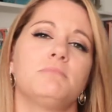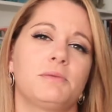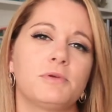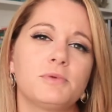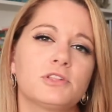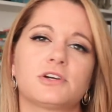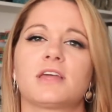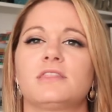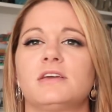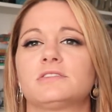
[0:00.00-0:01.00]
Maybe we look
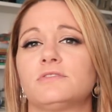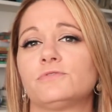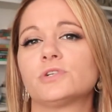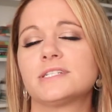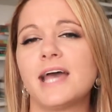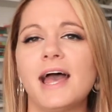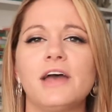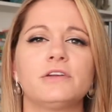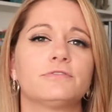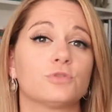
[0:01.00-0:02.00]
at things at four
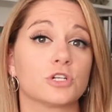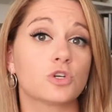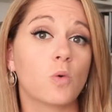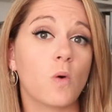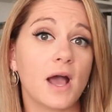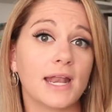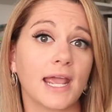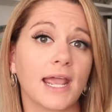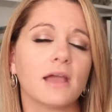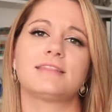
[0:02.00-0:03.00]
ten, four
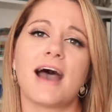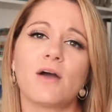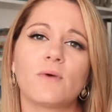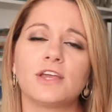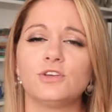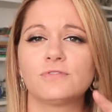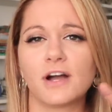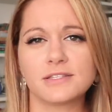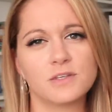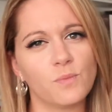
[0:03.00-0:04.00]
twenty. That way you've
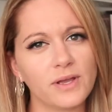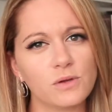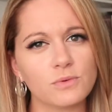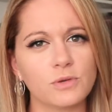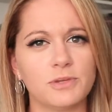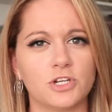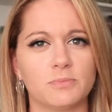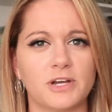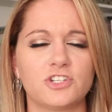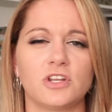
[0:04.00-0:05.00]
got some wiggle room in your
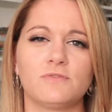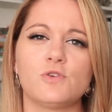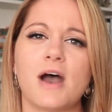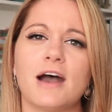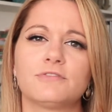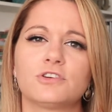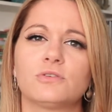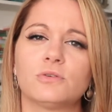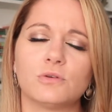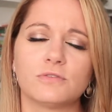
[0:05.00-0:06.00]
budget if you have to
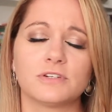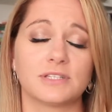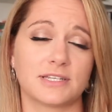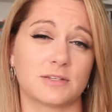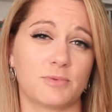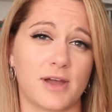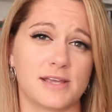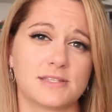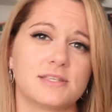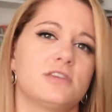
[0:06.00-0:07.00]
go over list
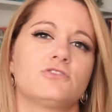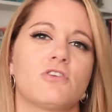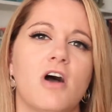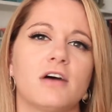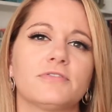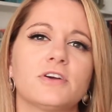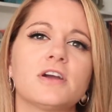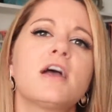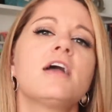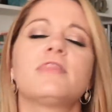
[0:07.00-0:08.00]
price in your
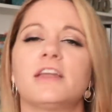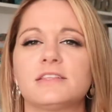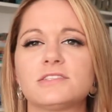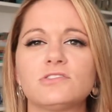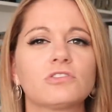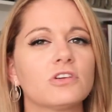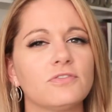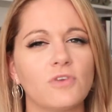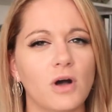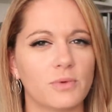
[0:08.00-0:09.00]
offer, that it's still gonna
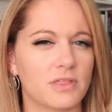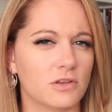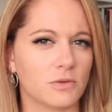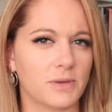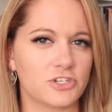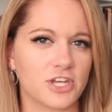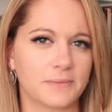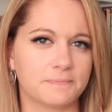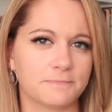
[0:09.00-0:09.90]
fall within your budget.